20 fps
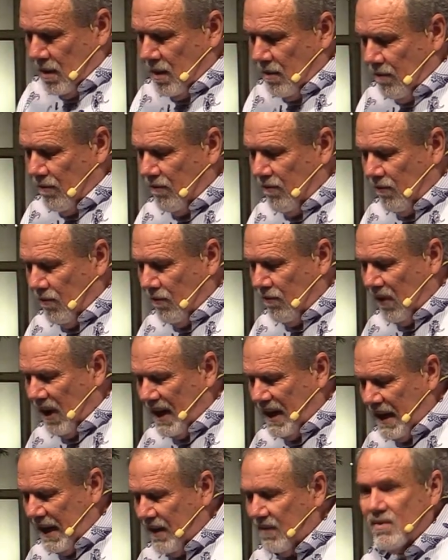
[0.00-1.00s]

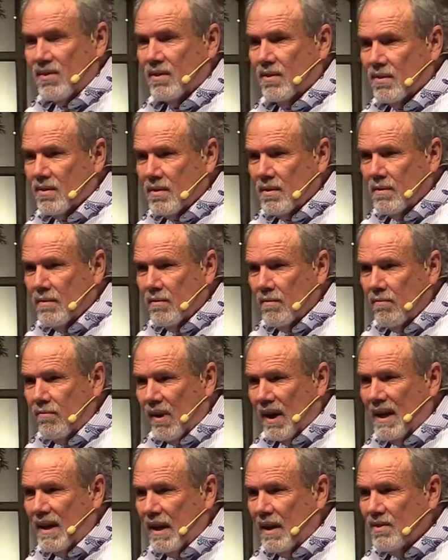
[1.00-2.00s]
finances,
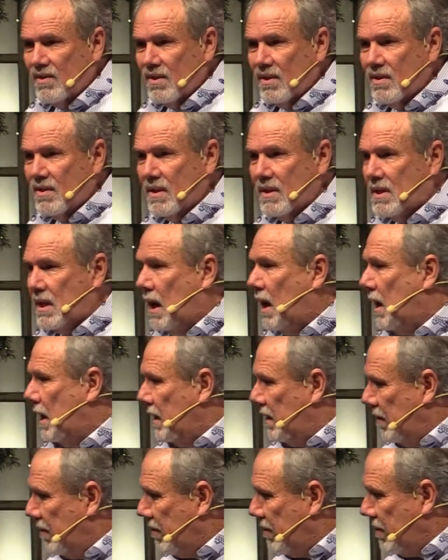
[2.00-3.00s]
finances and
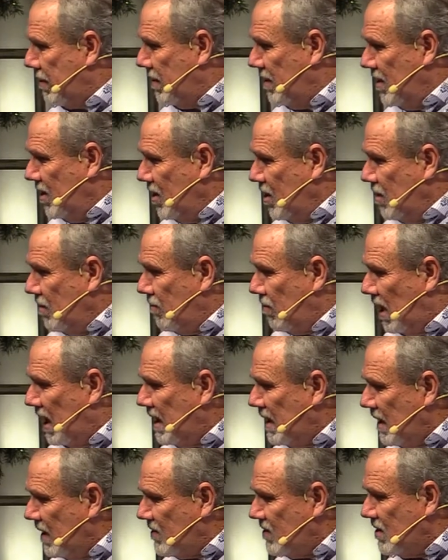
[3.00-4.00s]
tithe
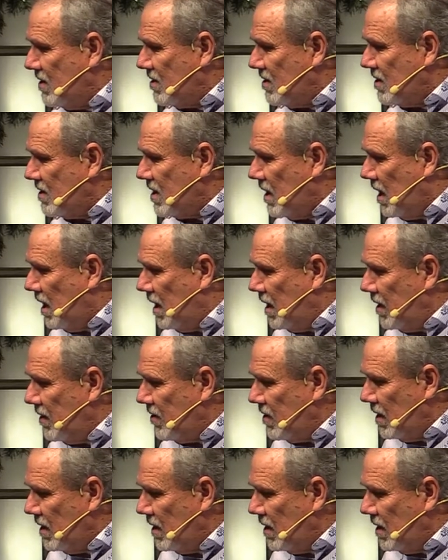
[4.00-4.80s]
finances and tithe.